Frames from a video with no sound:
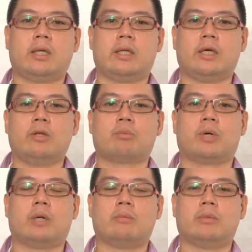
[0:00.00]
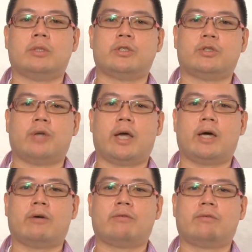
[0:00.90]
The other problem is you
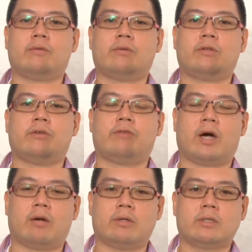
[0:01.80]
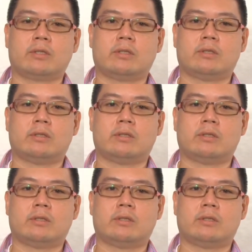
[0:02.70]
have the virus